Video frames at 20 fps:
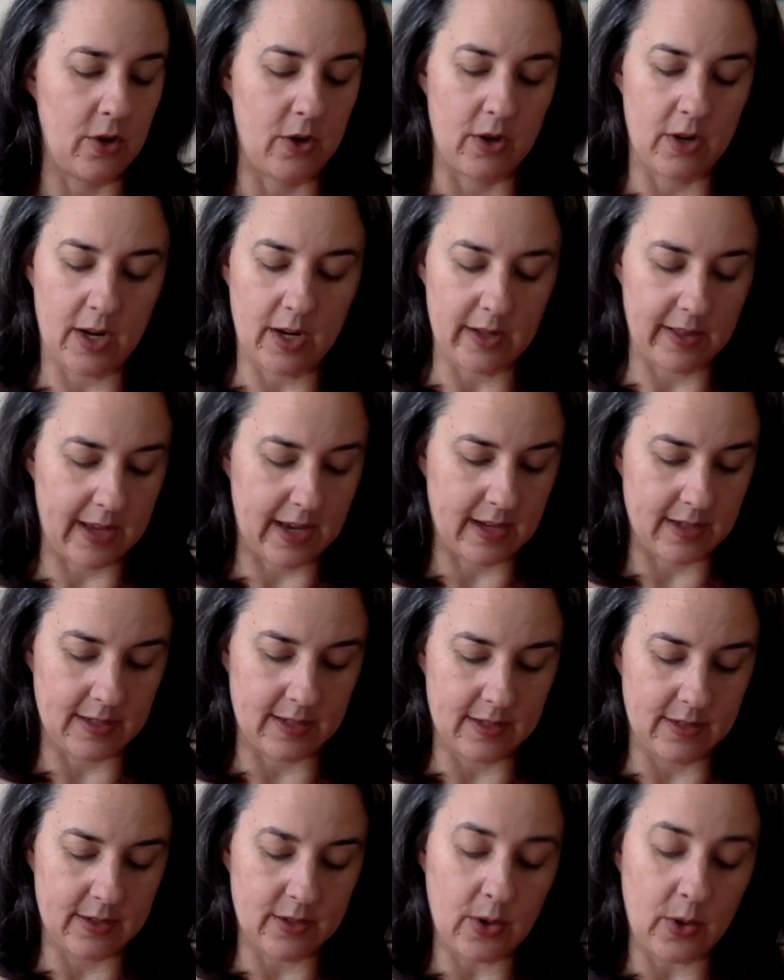None of that.
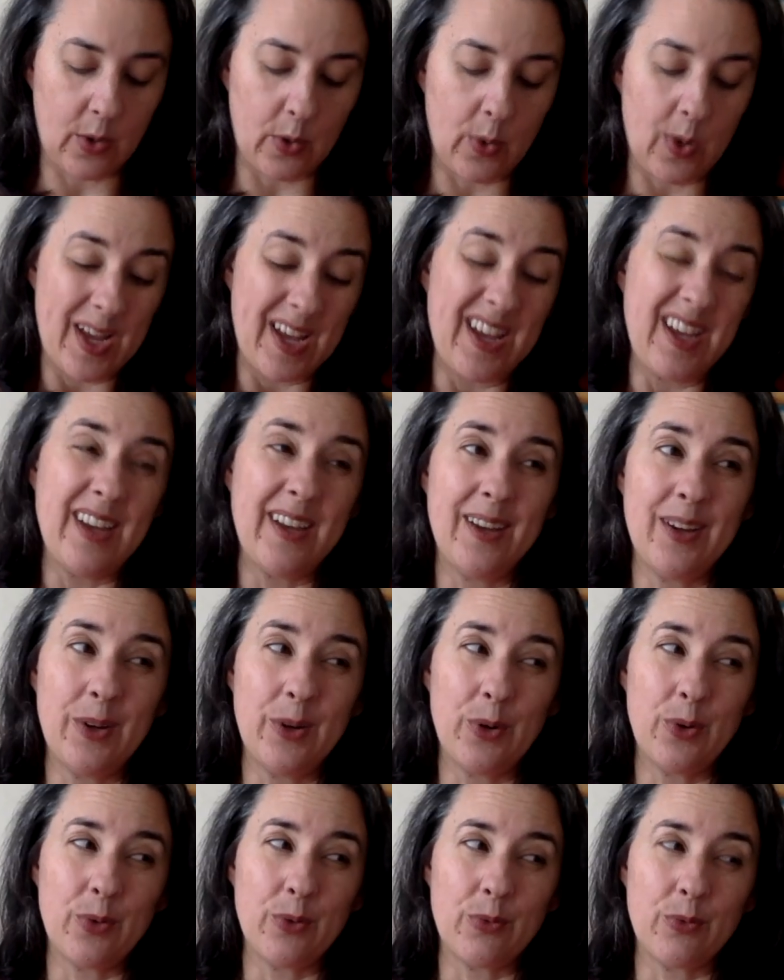So
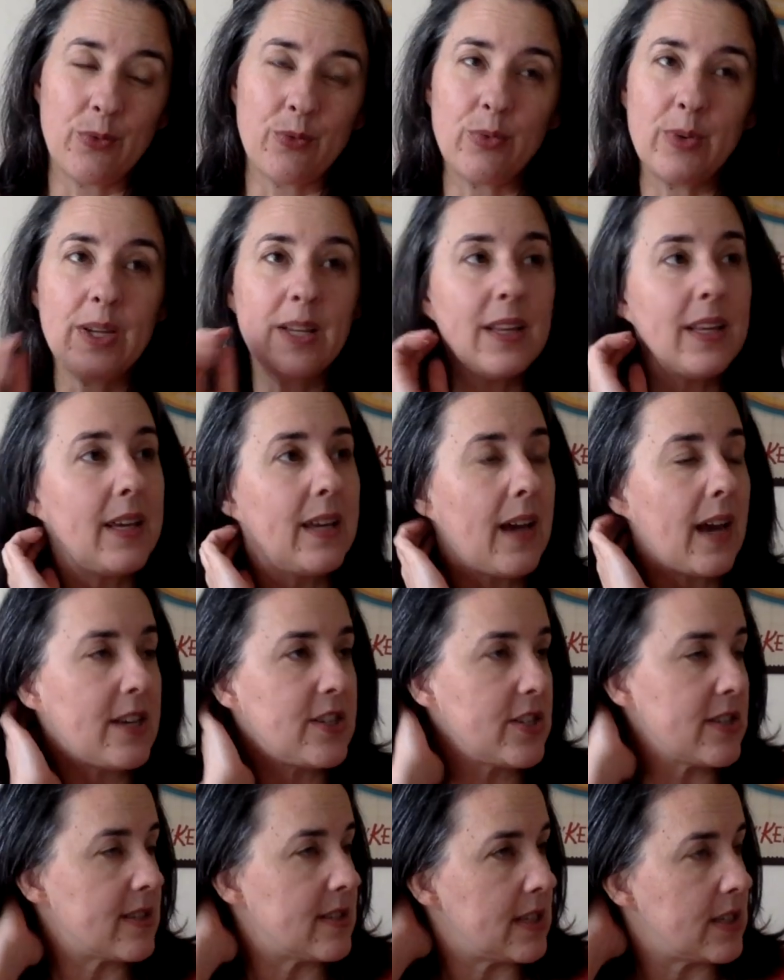really, I
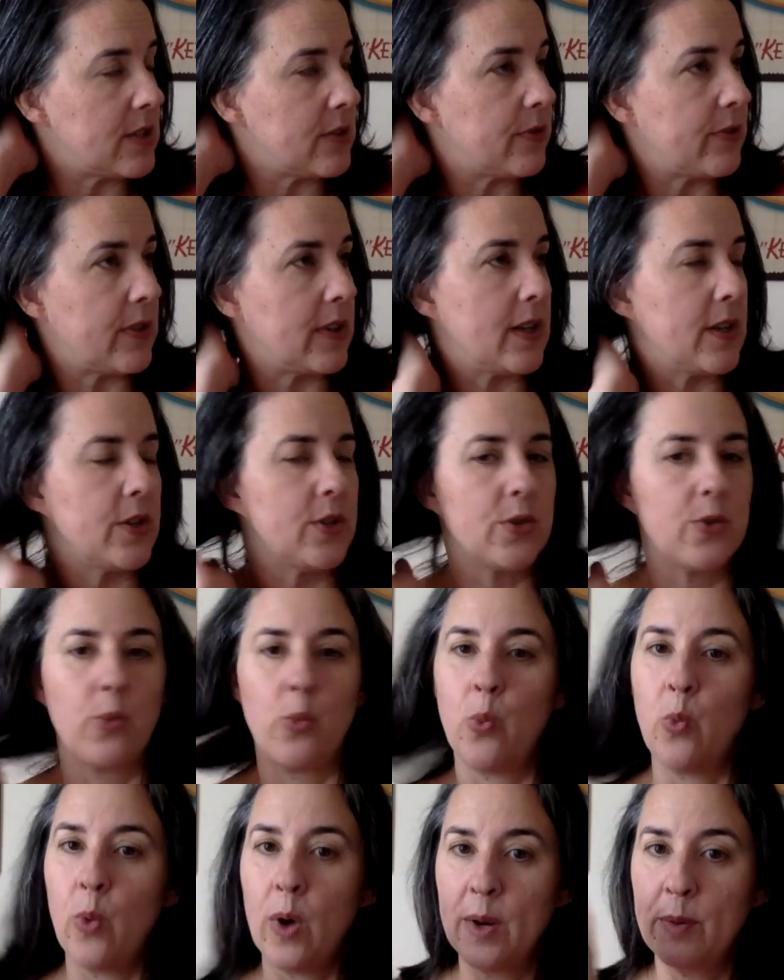just need to finish
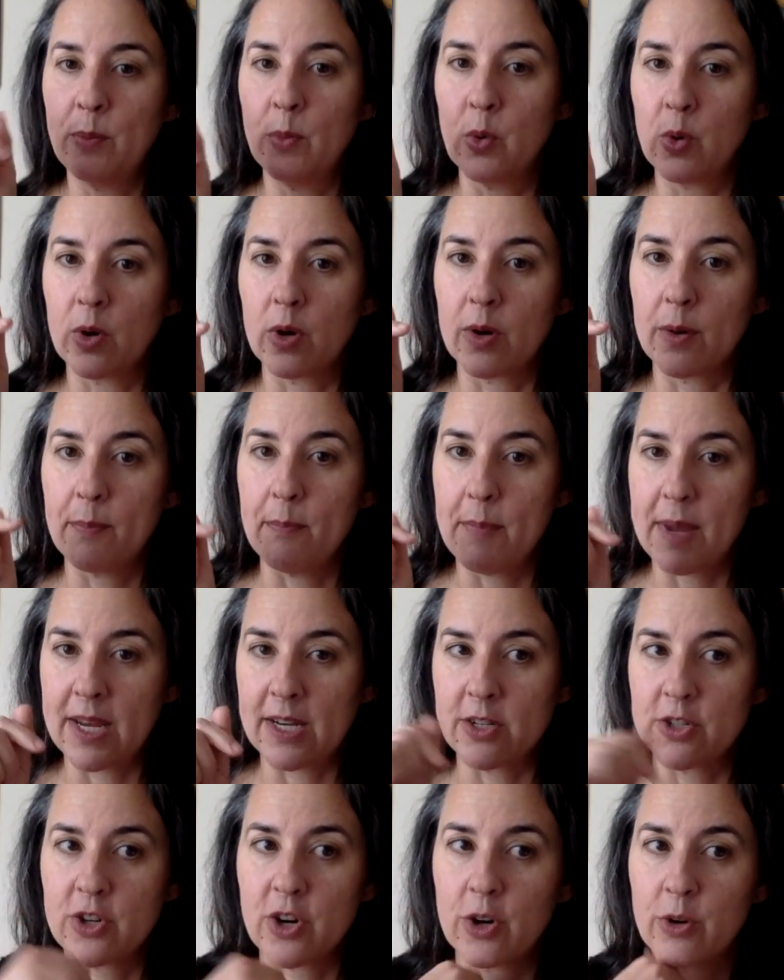one more
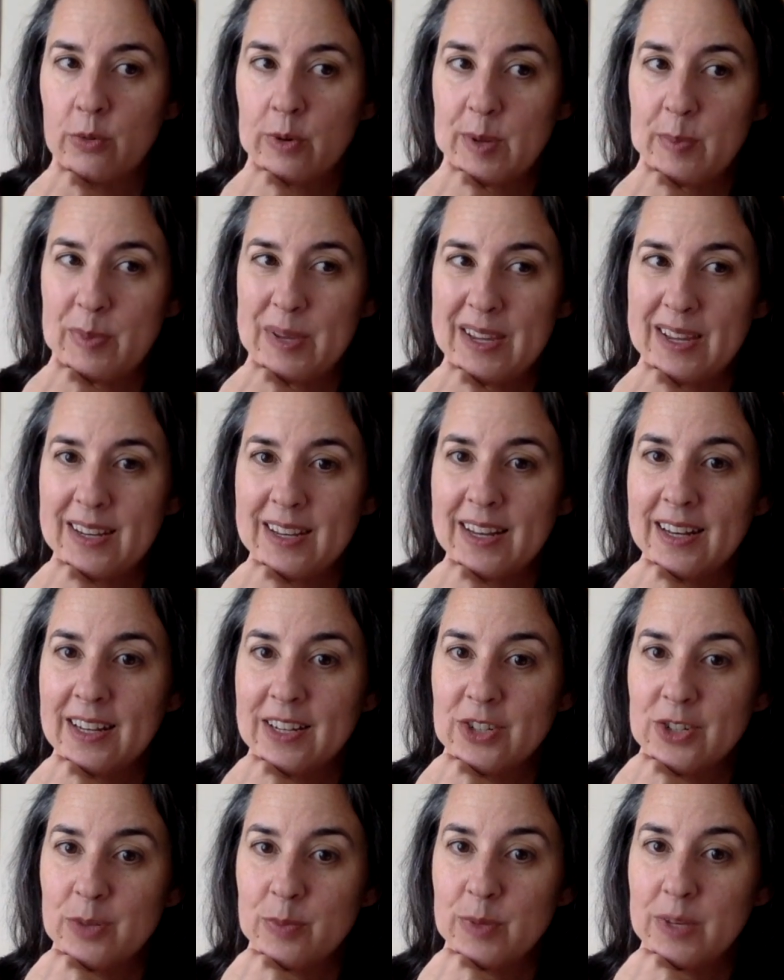main chart repeat, and I
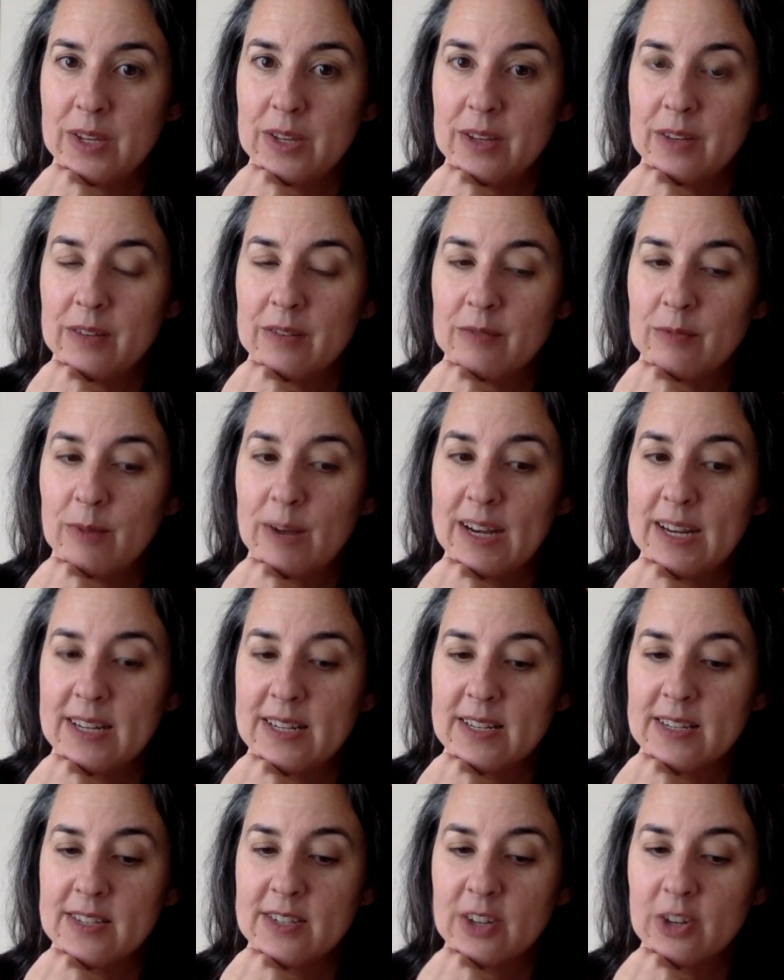should be ready
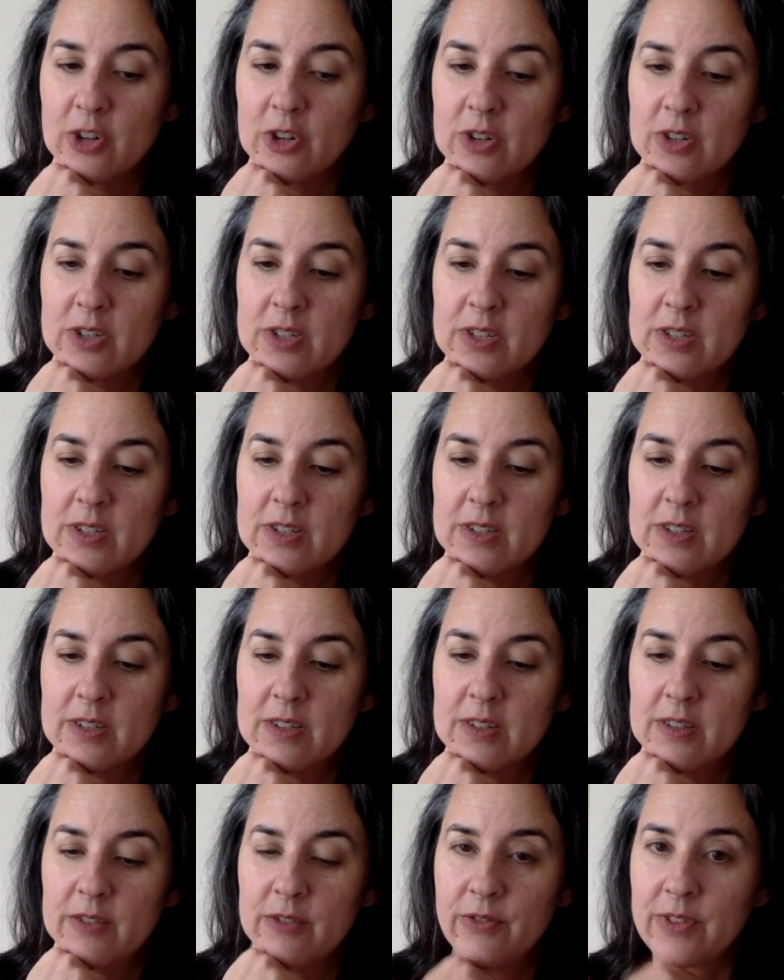to start
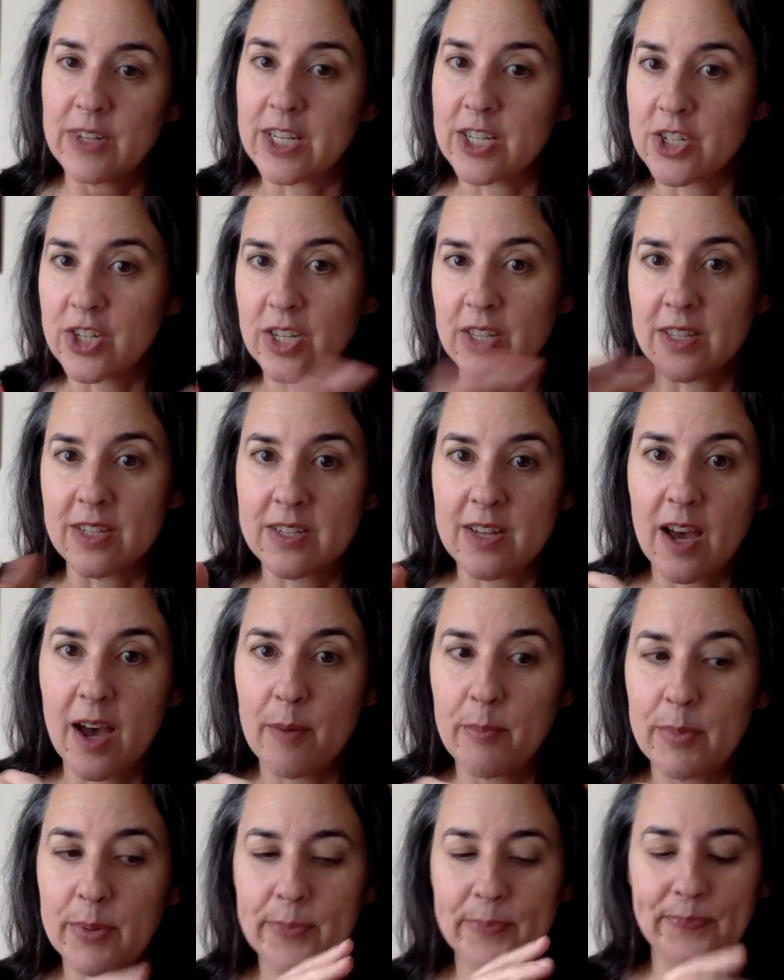finishing the
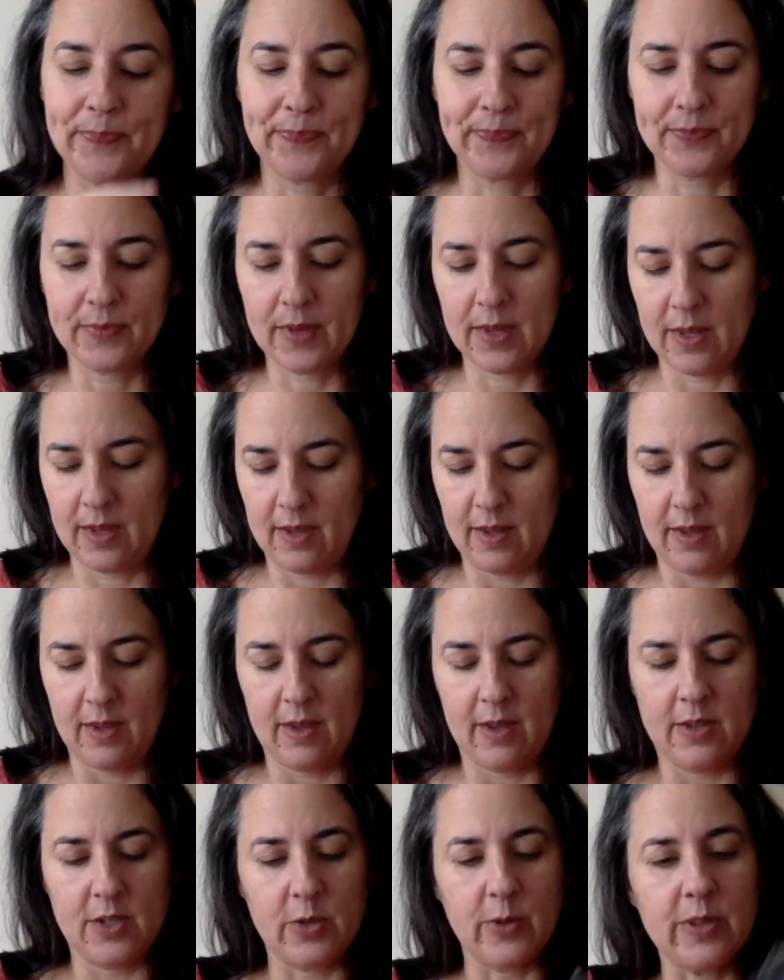top
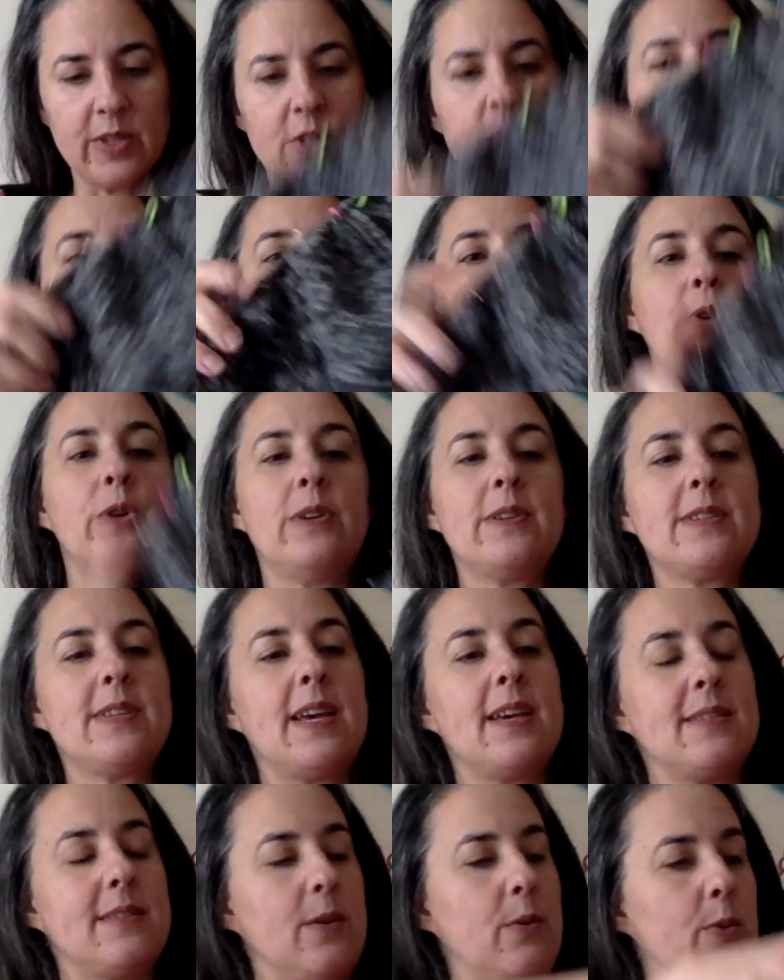doing the shoulders,
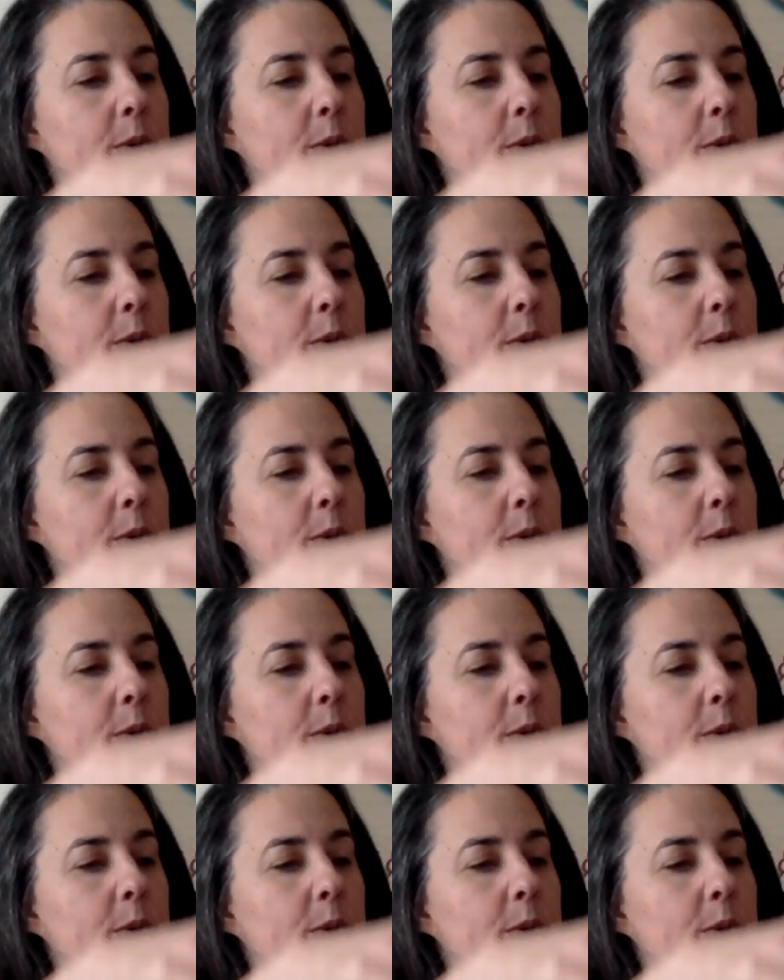as it